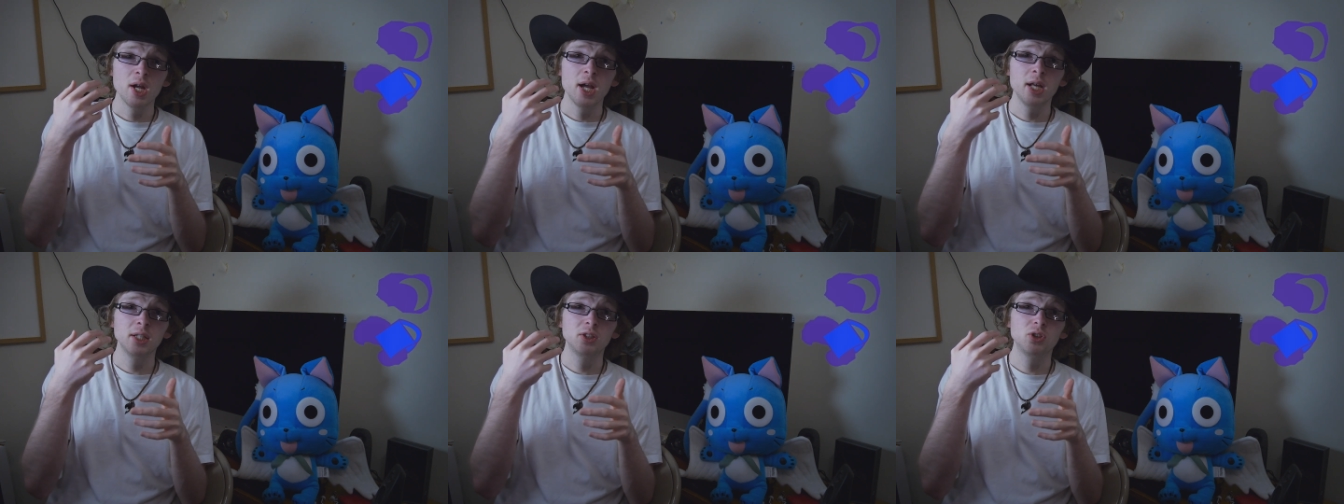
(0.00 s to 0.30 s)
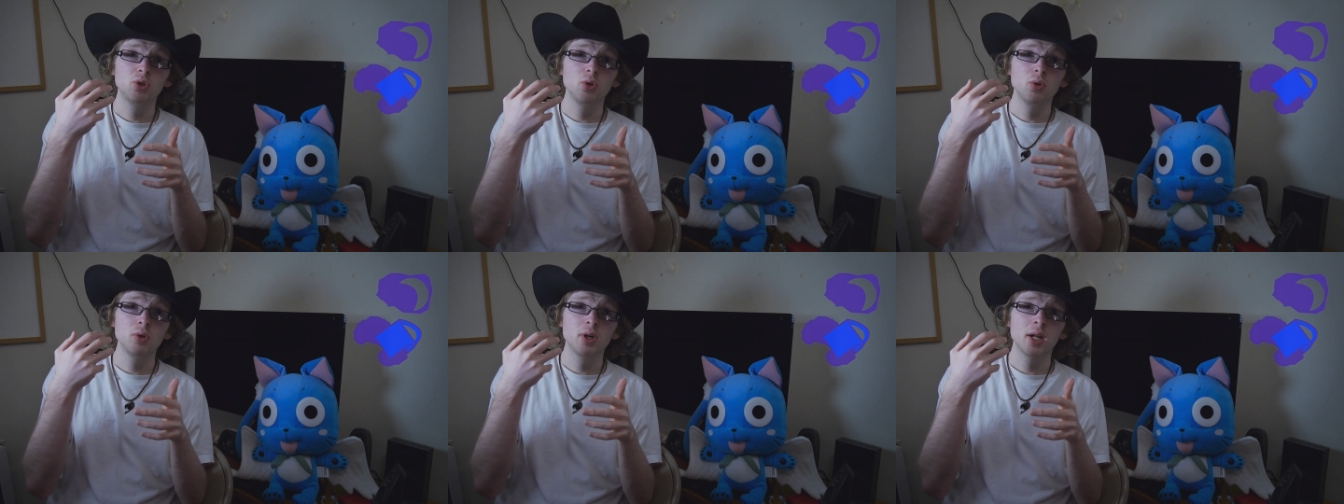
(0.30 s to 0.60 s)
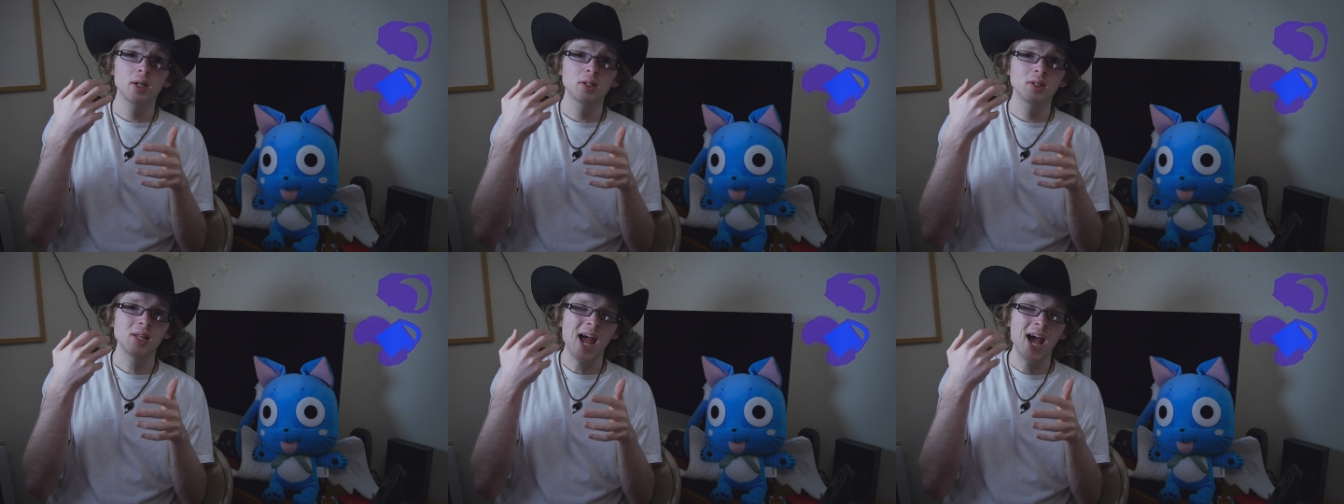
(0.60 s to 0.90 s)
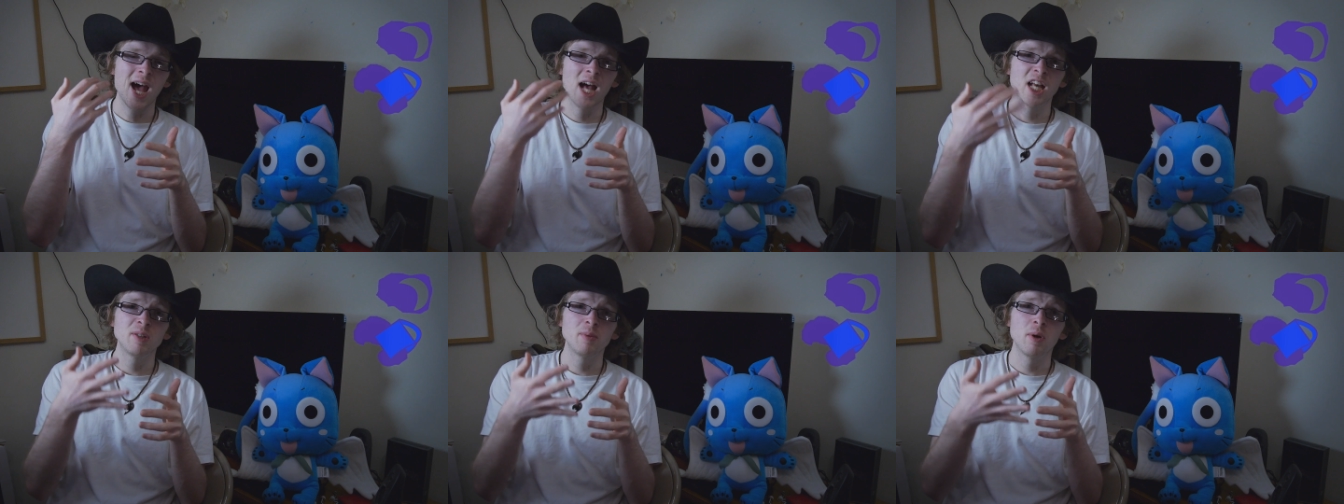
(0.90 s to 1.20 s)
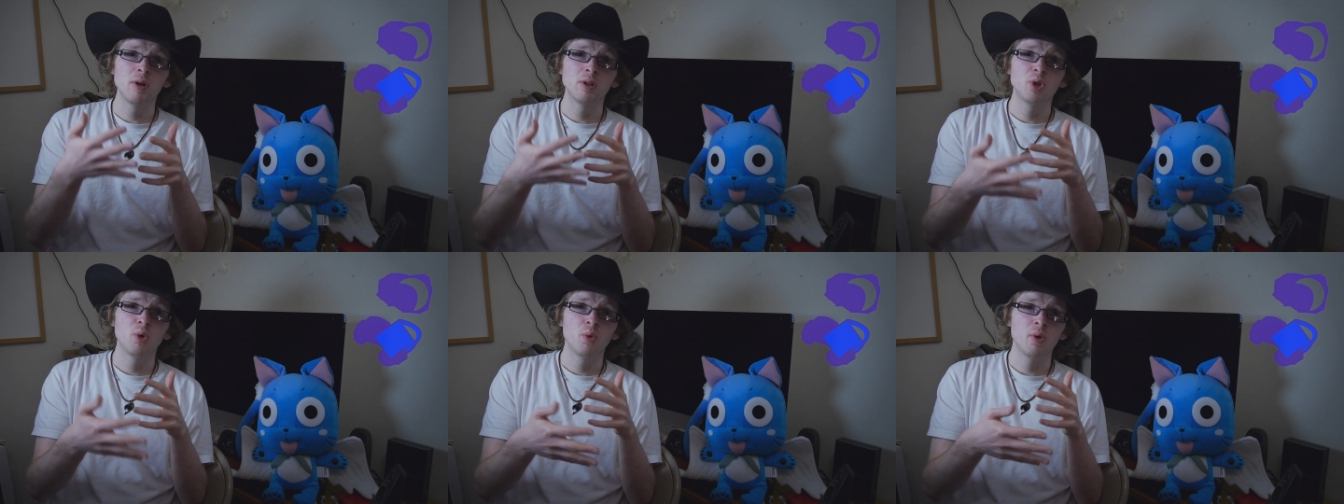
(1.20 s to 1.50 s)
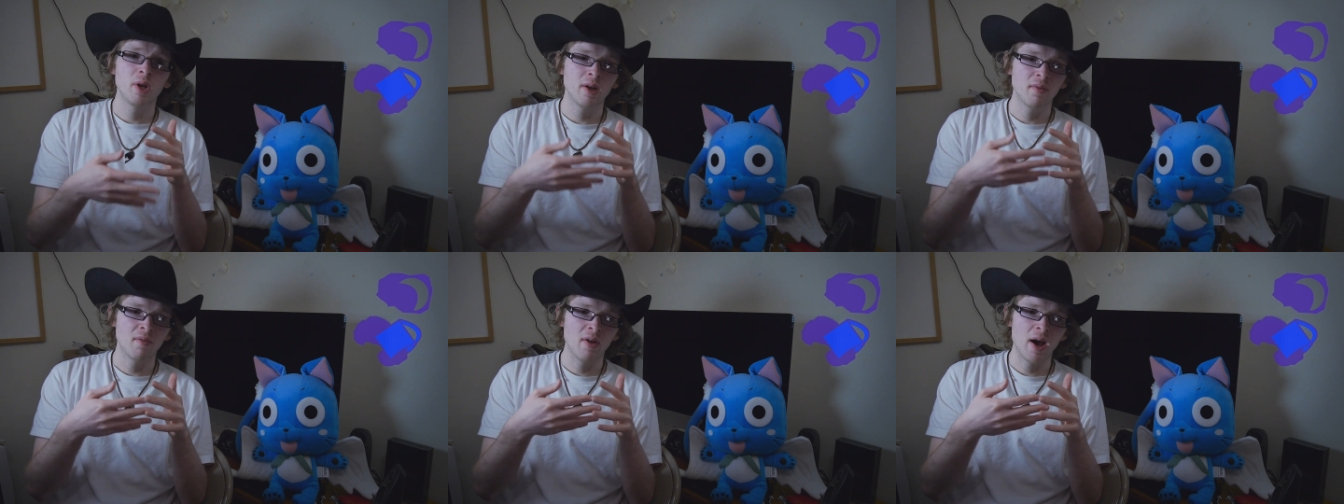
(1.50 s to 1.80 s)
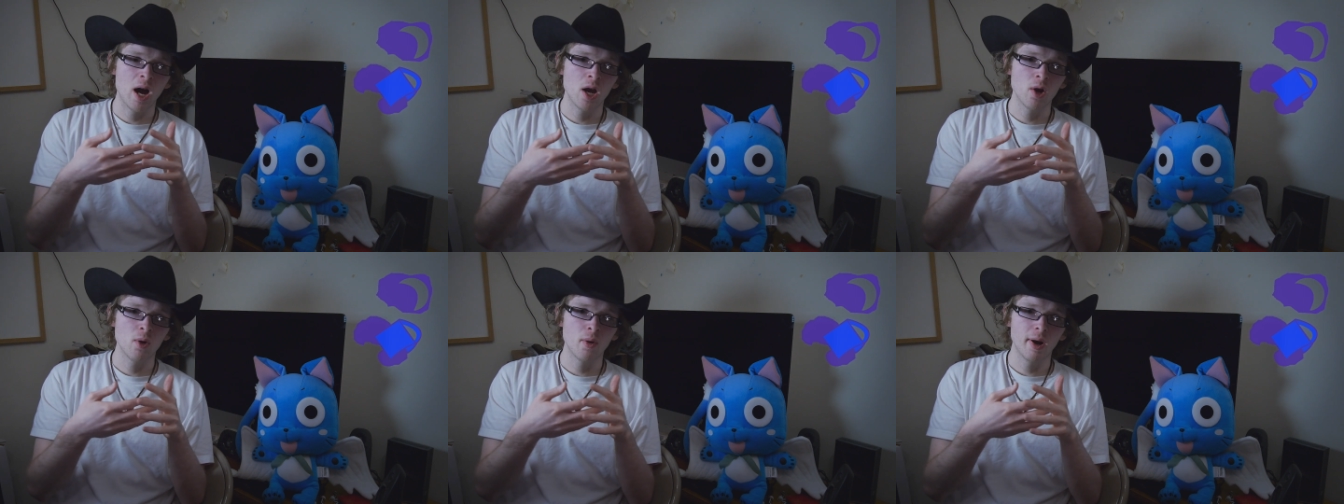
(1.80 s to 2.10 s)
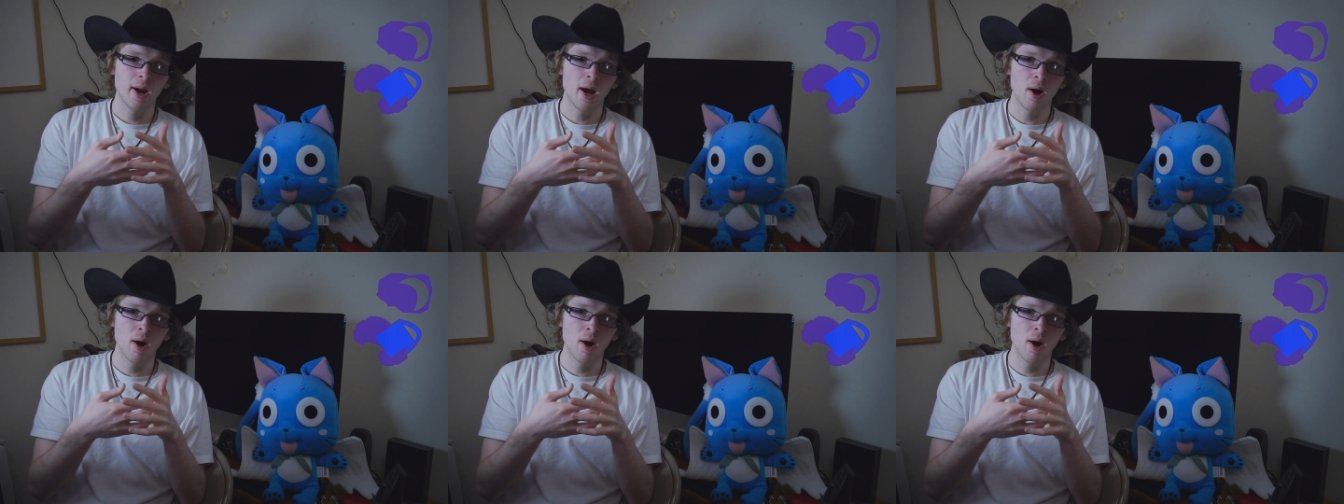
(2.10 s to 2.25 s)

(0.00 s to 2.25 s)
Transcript: is to get Hasbro to reevaluate